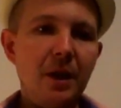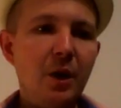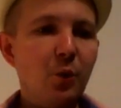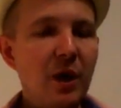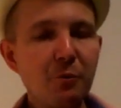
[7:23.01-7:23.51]

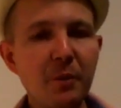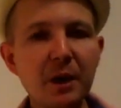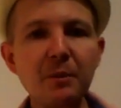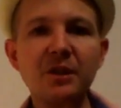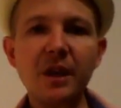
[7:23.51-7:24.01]
We have to make
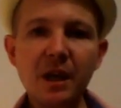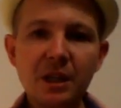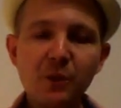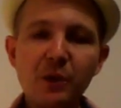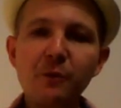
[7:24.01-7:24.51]
mistakes,
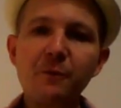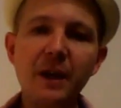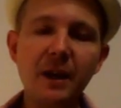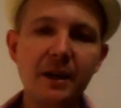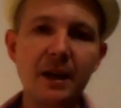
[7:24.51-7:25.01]
we have to
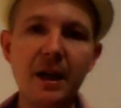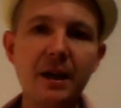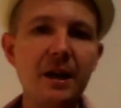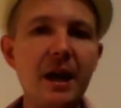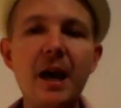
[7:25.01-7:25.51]
fail
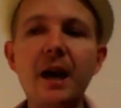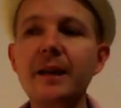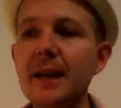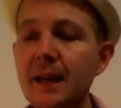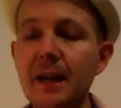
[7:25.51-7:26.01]
again
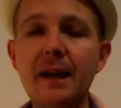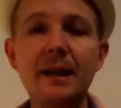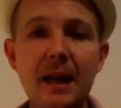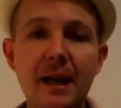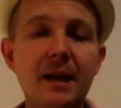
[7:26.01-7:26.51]
and
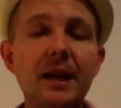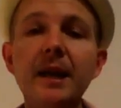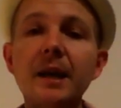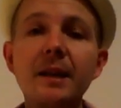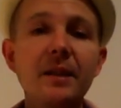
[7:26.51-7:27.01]
again.
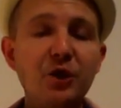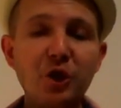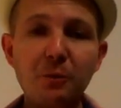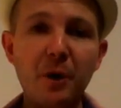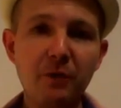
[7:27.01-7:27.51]
That's just
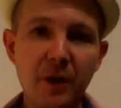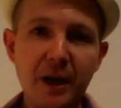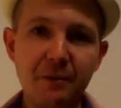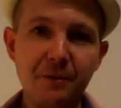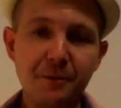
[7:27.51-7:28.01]
a part of
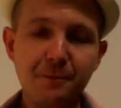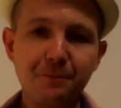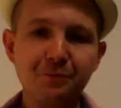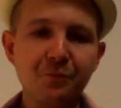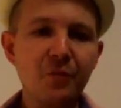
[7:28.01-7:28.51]
life.
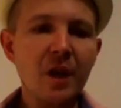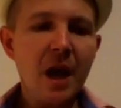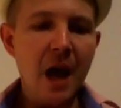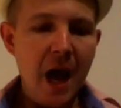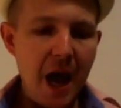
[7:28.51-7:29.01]

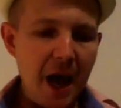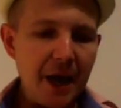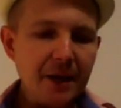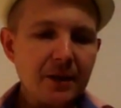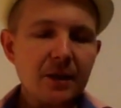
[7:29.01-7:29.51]

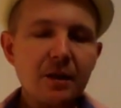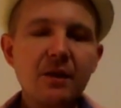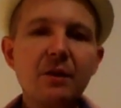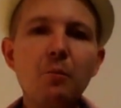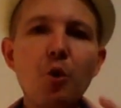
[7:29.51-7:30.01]
And
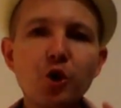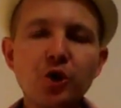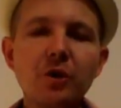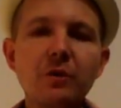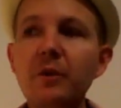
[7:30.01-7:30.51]

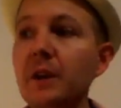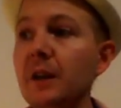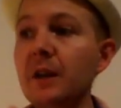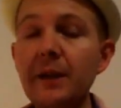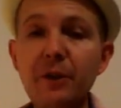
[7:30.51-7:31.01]
we
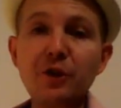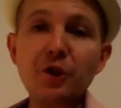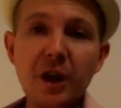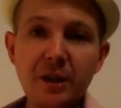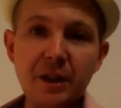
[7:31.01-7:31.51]
live in a
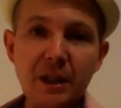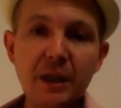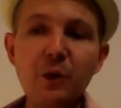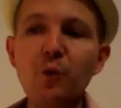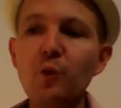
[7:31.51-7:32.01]
society
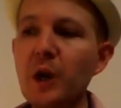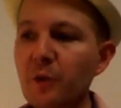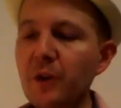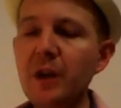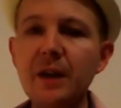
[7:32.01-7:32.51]
where
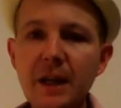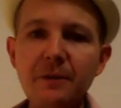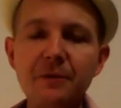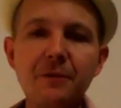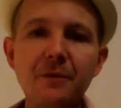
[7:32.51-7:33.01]
we
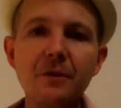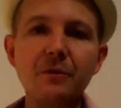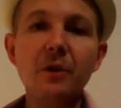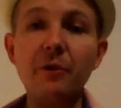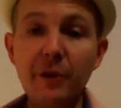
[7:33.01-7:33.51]

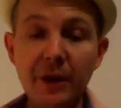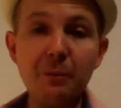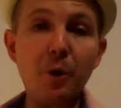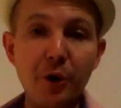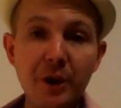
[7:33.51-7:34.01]
need
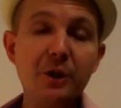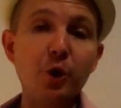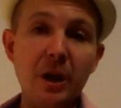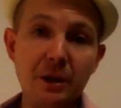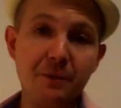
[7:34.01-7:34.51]
money to
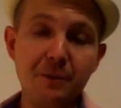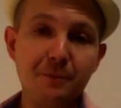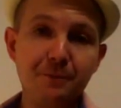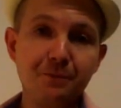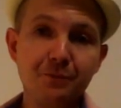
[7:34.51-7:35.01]
live.
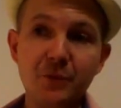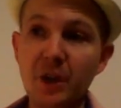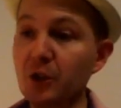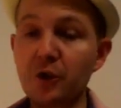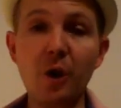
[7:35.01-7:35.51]
That
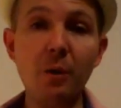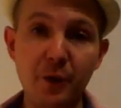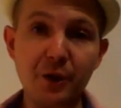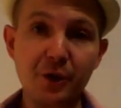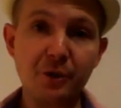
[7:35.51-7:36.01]
is
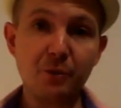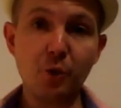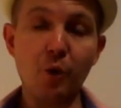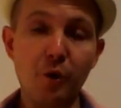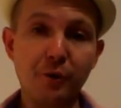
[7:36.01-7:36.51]
obvious to
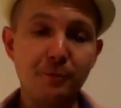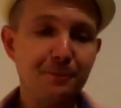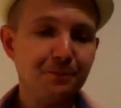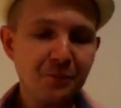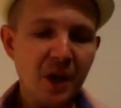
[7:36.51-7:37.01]
all.
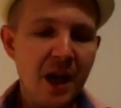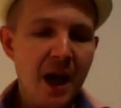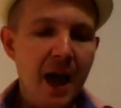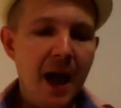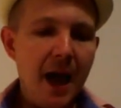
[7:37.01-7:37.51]

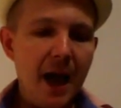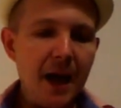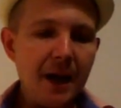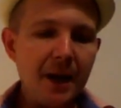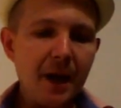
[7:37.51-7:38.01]

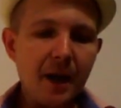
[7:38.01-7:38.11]
And